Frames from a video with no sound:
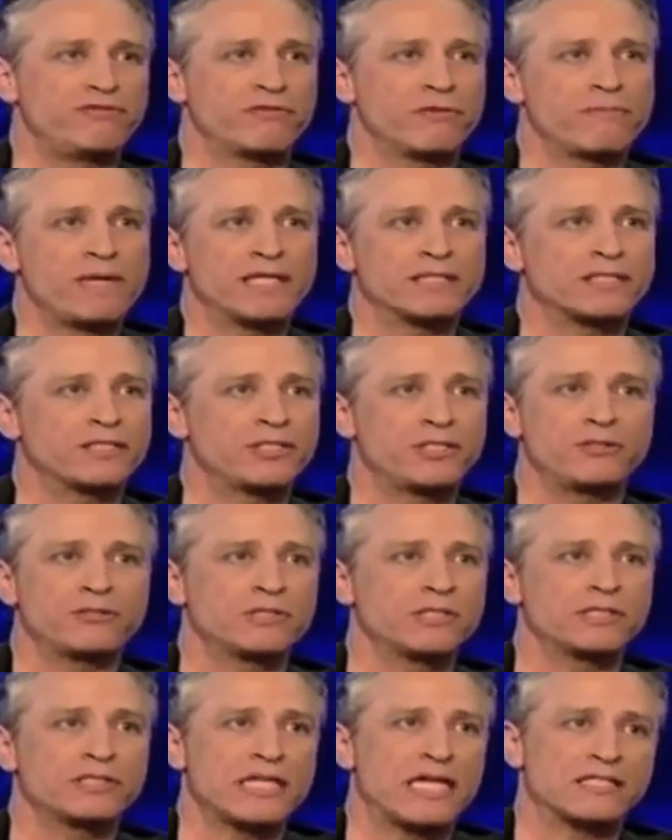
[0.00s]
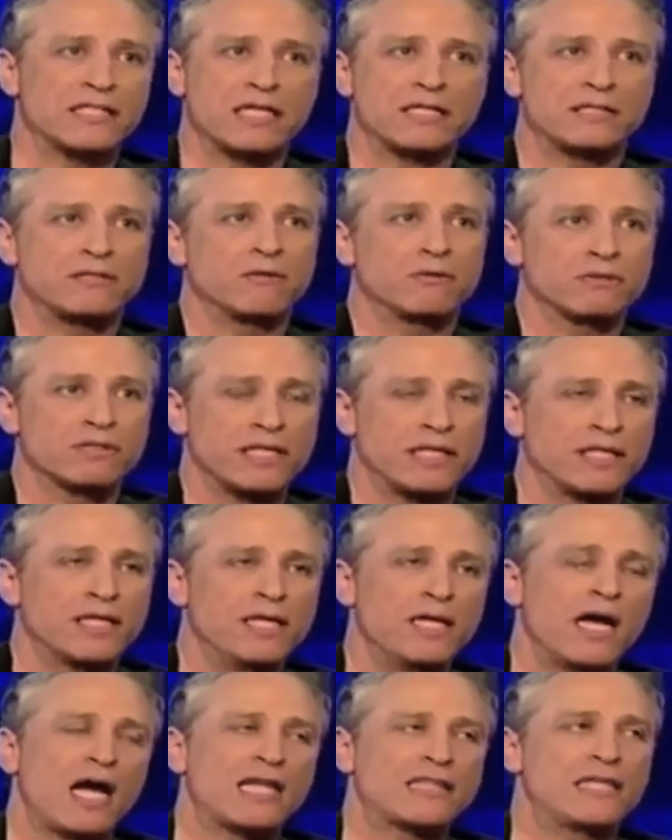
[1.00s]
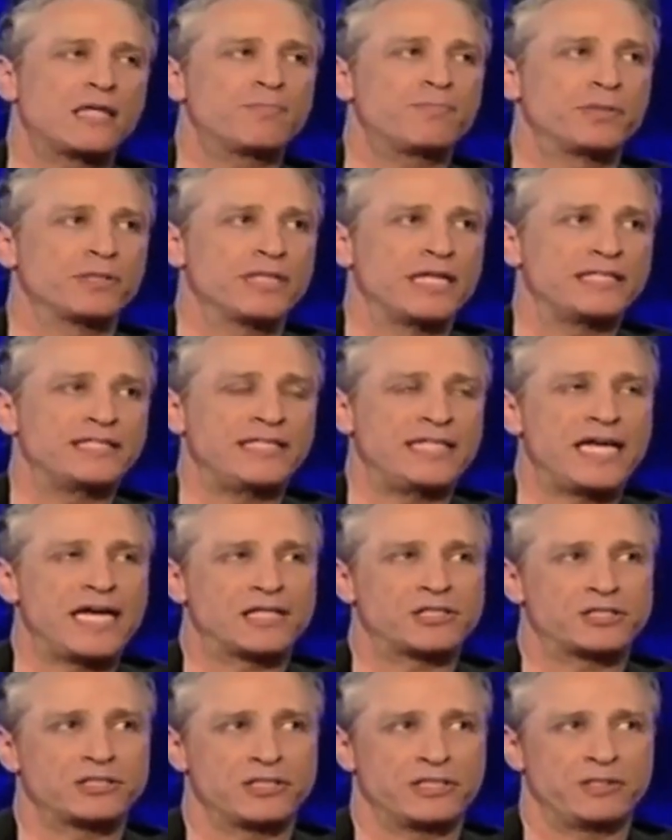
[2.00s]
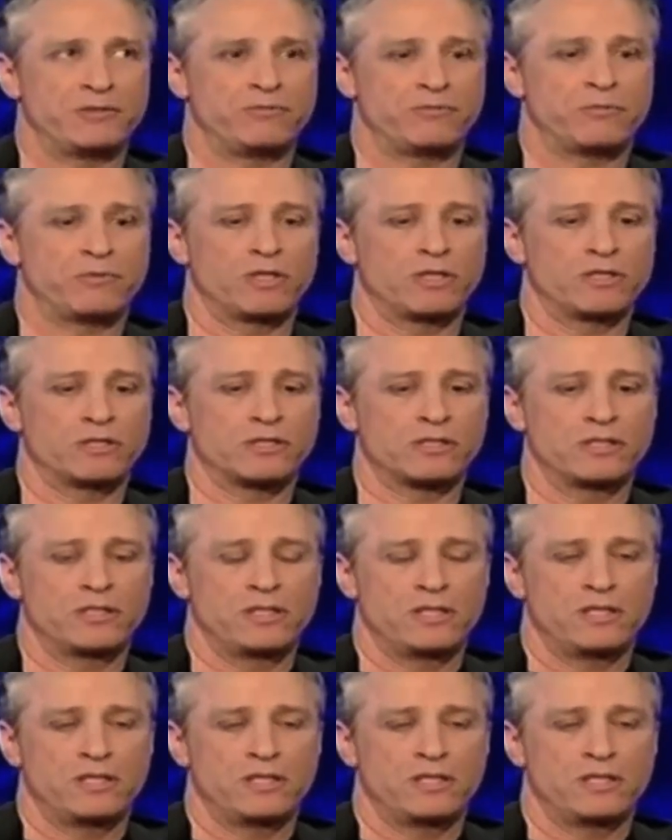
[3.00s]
for Massachusetts. Massachusetts, as I don't think. I think Pawlenty actually was